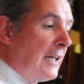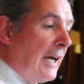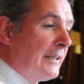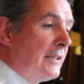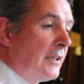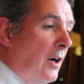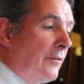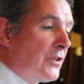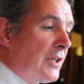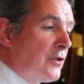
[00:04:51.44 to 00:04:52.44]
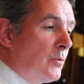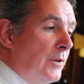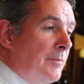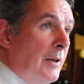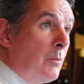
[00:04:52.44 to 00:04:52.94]
And in the conversation
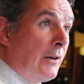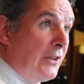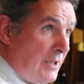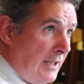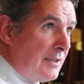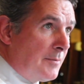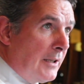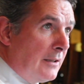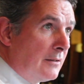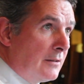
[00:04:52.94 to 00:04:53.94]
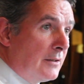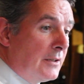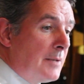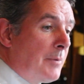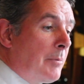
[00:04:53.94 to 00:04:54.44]
with me where he tells me the
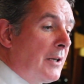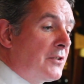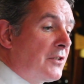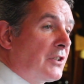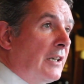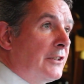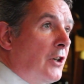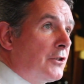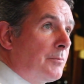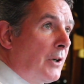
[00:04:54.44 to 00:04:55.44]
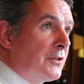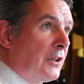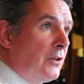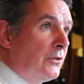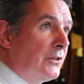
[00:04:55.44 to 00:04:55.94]
DPP has decided not to
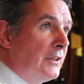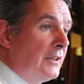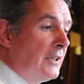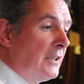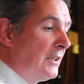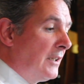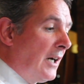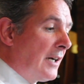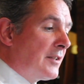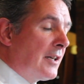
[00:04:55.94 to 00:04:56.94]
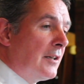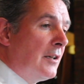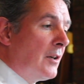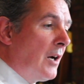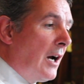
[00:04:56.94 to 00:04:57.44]
prosecute, I say,
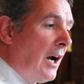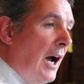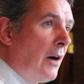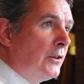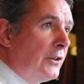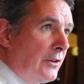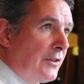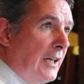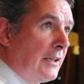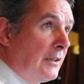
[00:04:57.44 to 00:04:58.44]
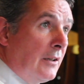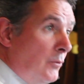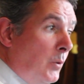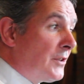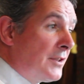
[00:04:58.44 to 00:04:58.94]
how on earth
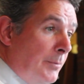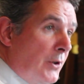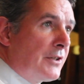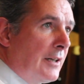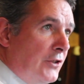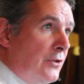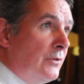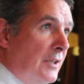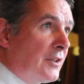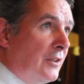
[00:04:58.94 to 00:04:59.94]
what does a person have to do in this